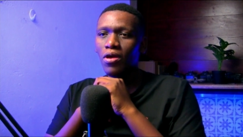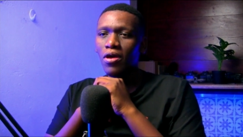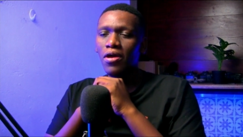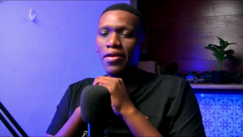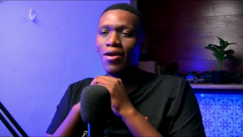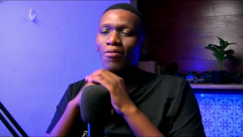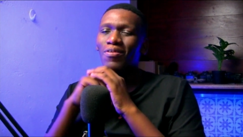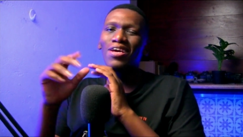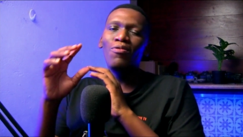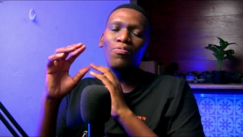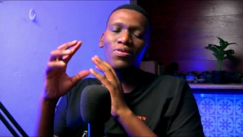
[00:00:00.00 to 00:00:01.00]
Now, in
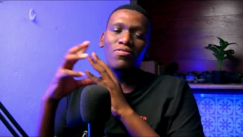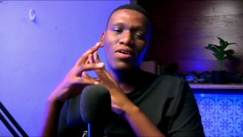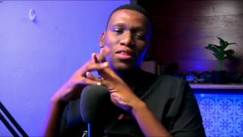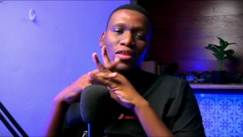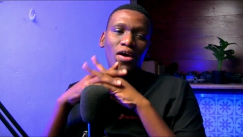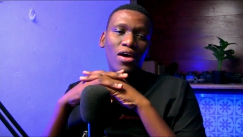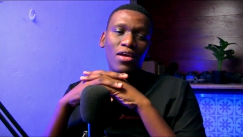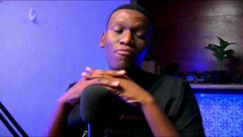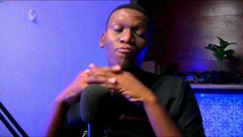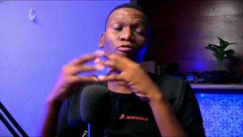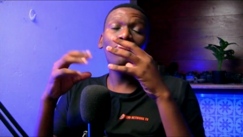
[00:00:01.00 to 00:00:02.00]
a recent
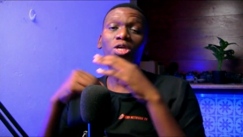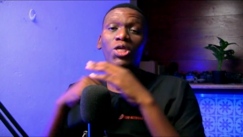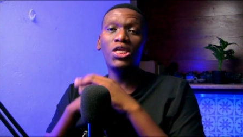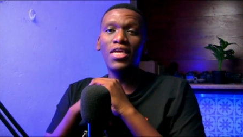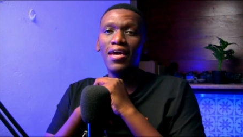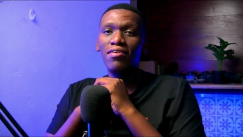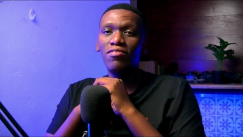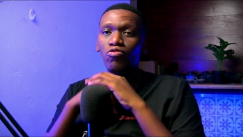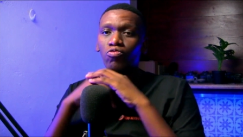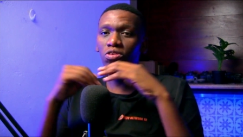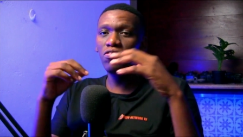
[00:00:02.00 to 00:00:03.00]
information that I
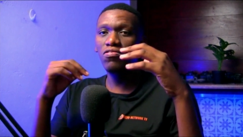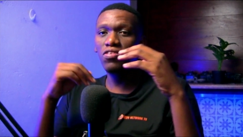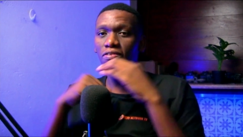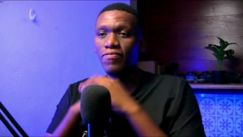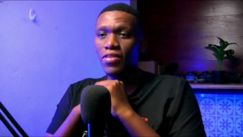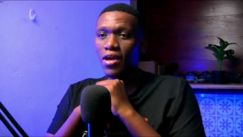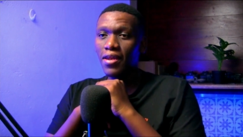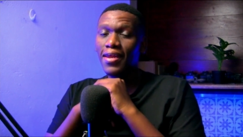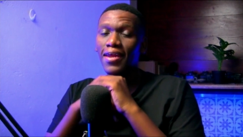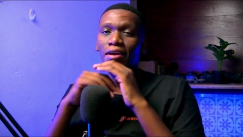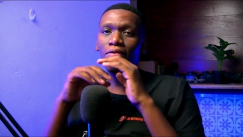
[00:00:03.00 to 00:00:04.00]
just received,
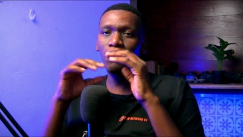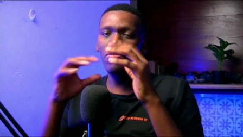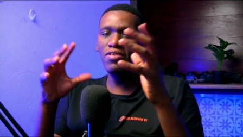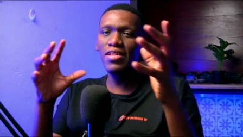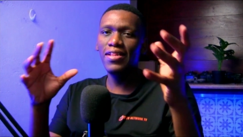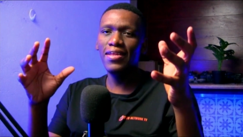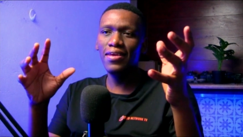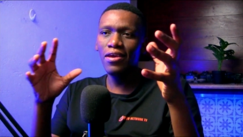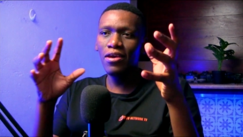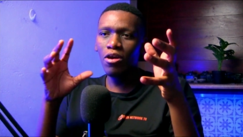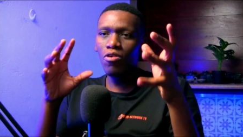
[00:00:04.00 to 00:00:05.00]
that I recently
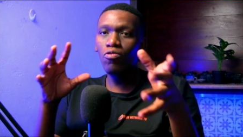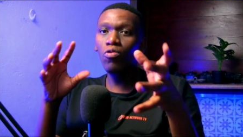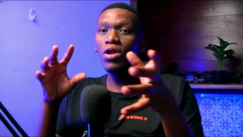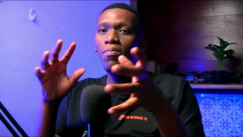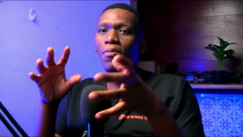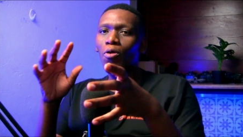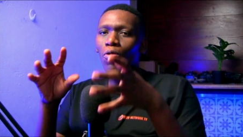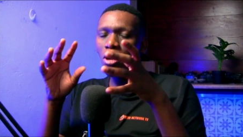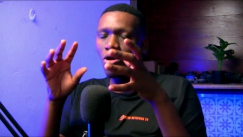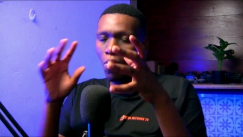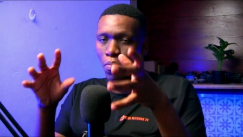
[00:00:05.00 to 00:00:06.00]
wrote about on
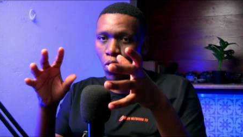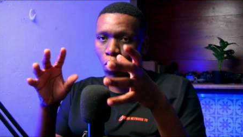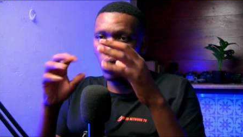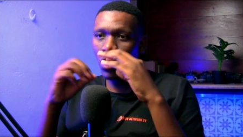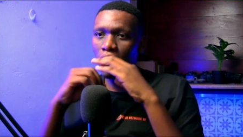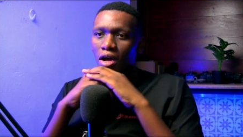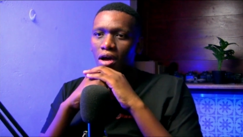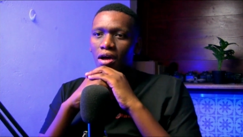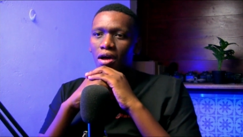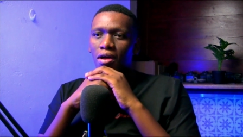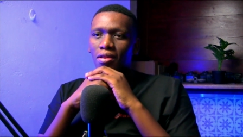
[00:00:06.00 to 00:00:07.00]
our blog,
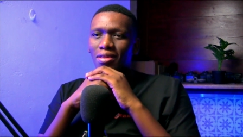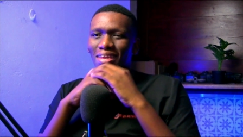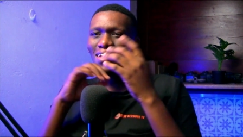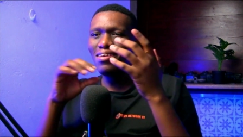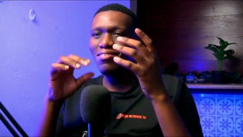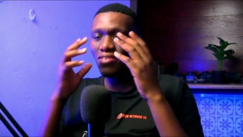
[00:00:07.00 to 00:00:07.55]
there is a